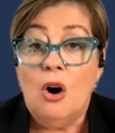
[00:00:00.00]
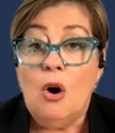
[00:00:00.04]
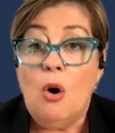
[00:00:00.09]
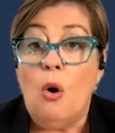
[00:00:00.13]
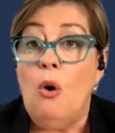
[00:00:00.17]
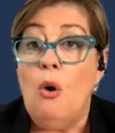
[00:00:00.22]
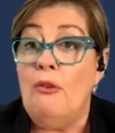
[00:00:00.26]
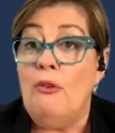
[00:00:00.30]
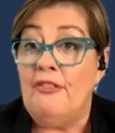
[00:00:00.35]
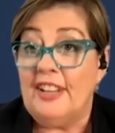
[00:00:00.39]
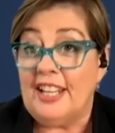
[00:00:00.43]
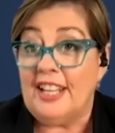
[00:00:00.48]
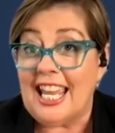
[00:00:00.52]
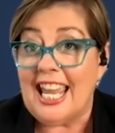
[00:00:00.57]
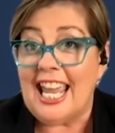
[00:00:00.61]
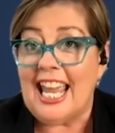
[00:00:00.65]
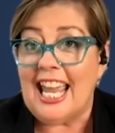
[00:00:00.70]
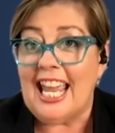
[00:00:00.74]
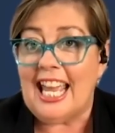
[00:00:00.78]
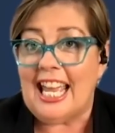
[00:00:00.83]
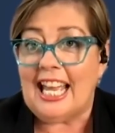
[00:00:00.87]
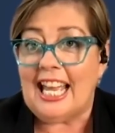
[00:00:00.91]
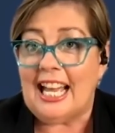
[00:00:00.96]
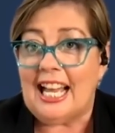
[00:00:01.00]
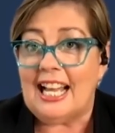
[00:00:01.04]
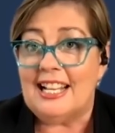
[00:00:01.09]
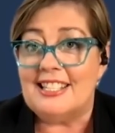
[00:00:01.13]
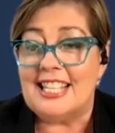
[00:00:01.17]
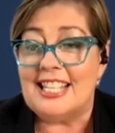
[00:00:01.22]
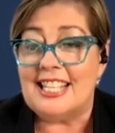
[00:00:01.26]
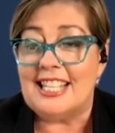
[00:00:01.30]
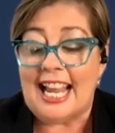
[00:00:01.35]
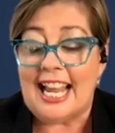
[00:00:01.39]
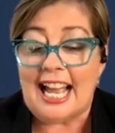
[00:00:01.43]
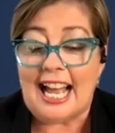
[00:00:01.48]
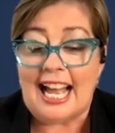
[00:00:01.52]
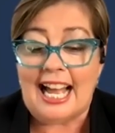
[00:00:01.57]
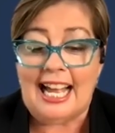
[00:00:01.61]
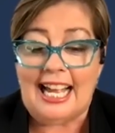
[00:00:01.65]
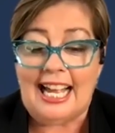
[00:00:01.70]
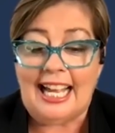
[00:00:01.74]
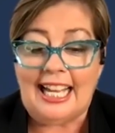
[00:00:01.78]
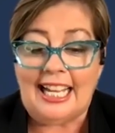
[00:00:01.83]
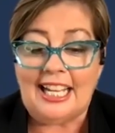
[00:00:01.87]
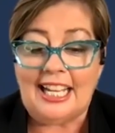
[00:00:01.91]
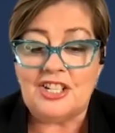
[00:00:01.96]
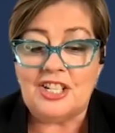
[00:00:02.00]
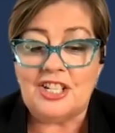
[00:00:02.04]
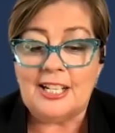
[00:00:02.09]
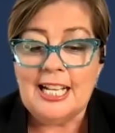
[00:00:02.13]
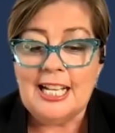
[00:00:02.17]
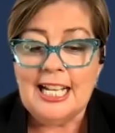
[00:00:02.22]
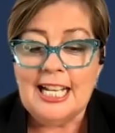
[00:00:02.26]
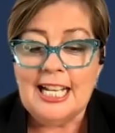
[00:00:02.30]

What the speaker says: or for care as they age.